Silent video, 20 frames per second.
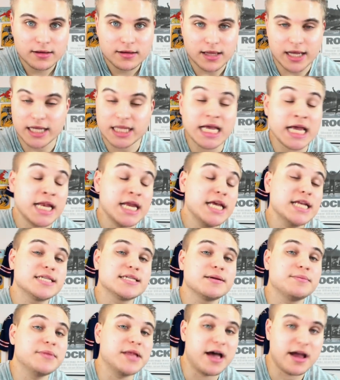Like, they need
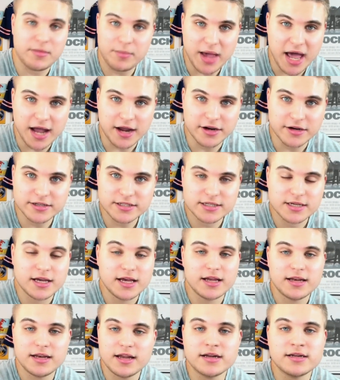some linebackers.
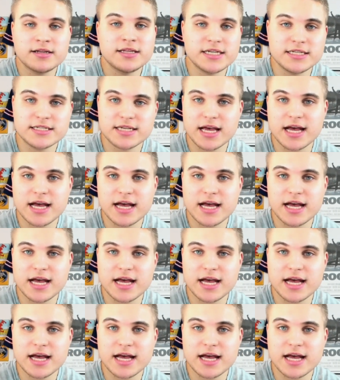None of these